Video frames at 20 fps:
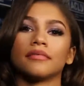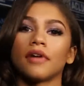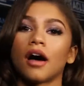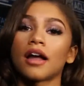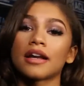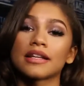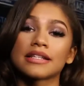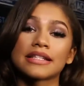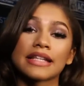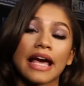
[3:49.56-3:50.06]

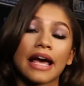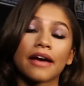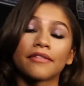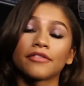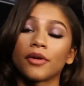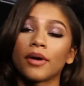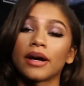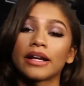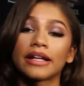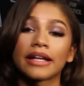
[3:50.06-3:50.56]
Honestly, I
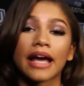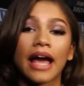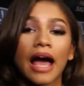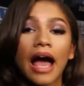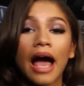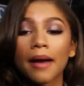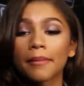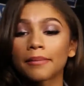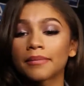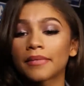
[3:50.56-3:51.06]
have no idea.
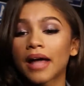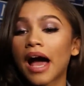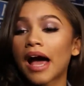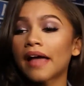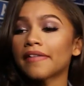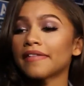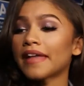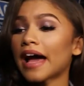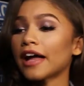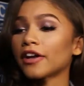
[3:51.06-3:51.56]
I'm
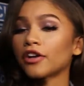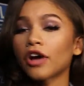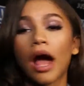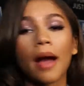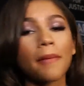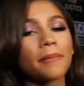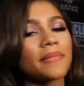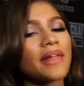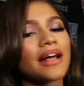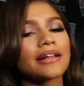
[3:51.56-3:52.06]
not that
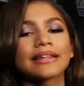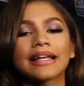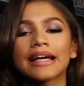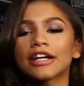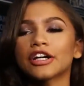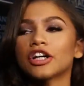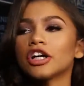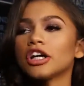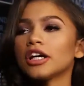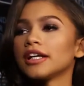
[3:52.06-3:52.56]
I'm not
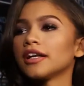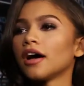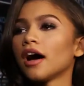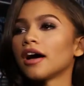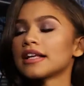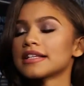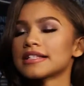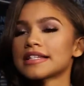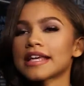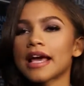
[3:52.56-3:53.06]
that good,
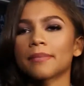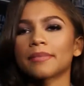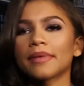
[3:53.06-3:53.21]
honestly.